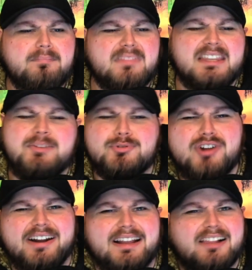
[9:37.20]
he was
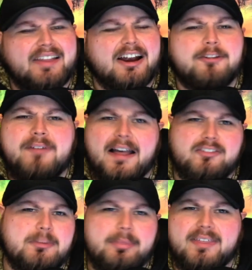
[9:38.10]
trying to clarify
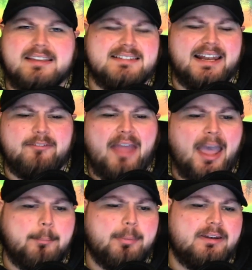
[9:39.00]
some things that had
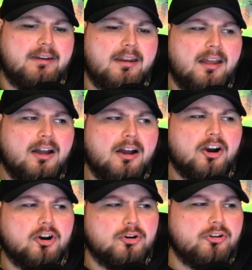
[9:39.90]
happened
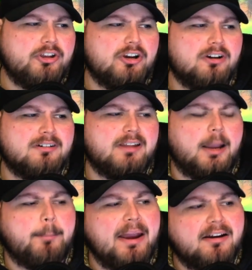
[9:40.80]
earlier. Like,
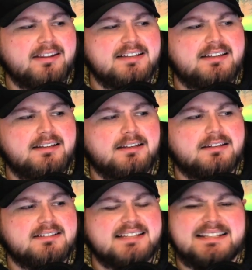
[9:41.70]
apparently
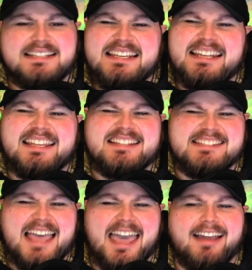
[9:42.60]
Santina and
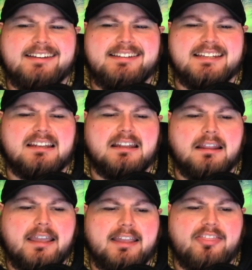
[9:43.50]
Zach didn't
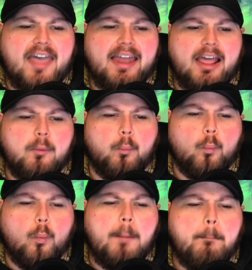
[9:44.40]
like that at
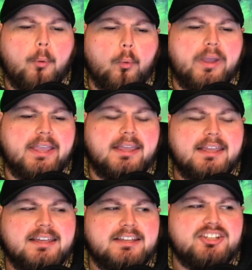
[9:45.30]
one point
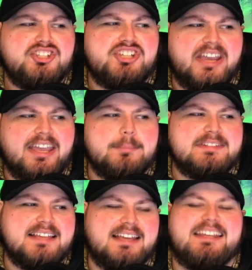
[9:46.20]
JM
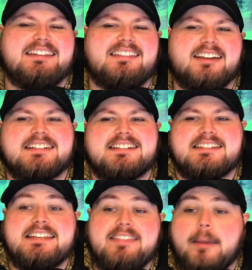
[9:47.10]
said he'd like to
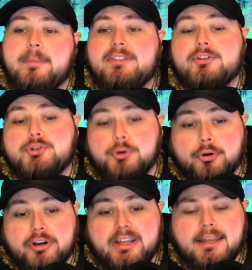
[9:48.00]
see them in the
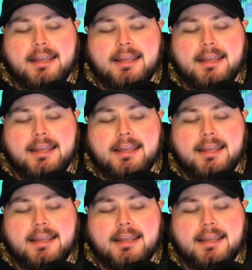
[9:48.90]
jury.